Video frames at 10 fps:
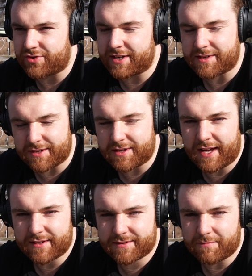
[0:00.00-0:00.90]
try to
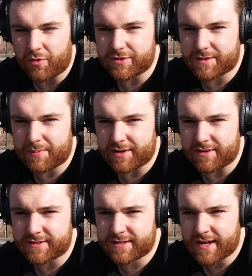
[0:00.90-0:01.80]
hit most of the
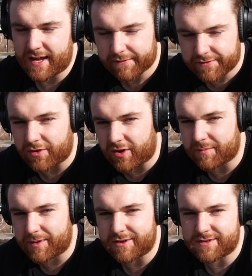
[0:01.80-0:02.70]
pillars, if not all the
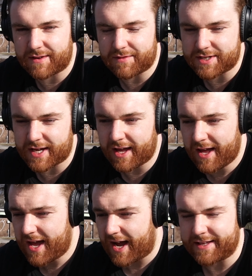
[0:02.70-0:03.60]
pillars, every day,
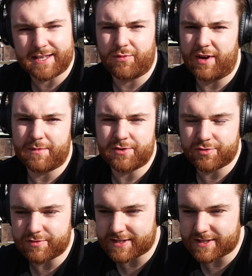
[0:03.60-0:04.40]
and that's what I've been doing